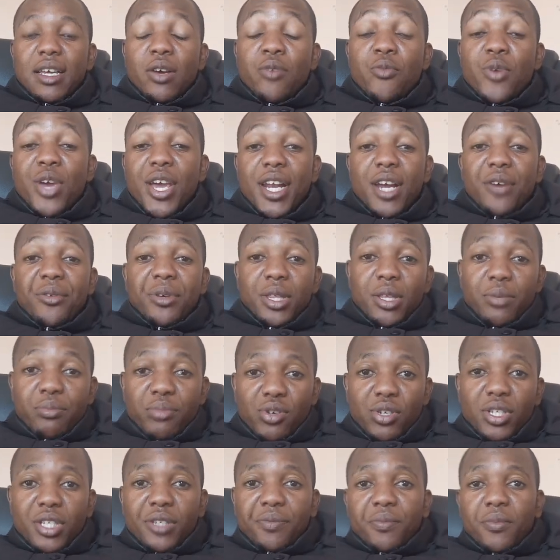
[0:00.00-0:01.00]
We are now in the
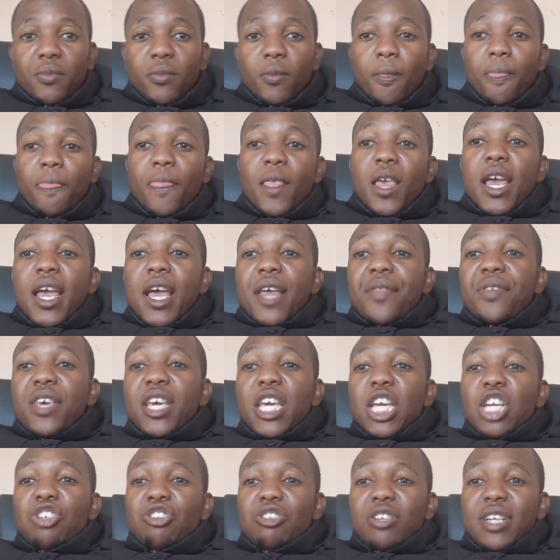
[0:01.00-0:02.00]
body.
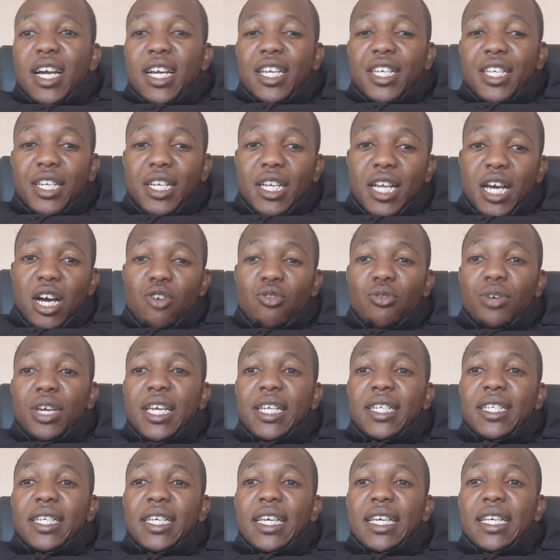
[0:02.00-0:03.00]
The introduction now,
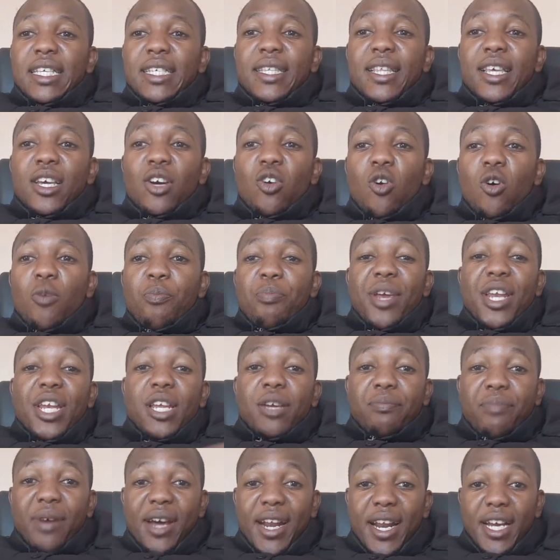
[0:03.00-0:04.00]
it is the
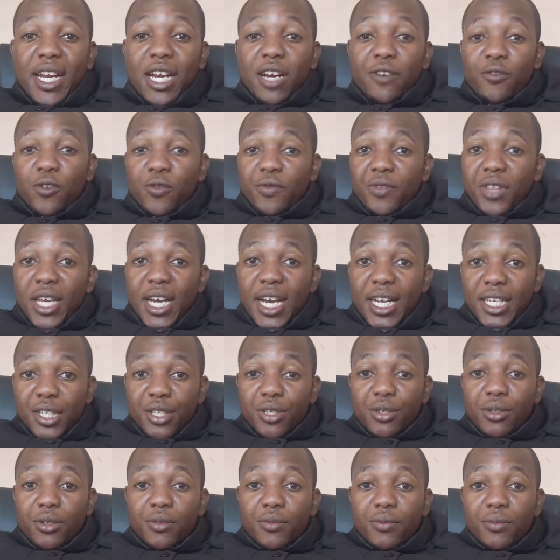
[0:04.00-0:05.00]
opening paragraph of the
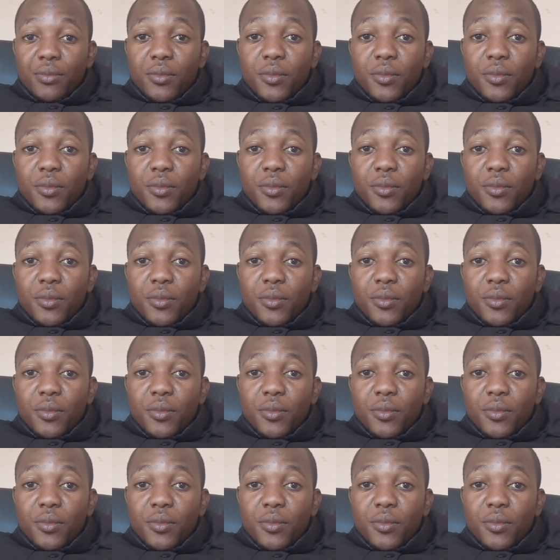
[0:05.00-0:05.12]
article.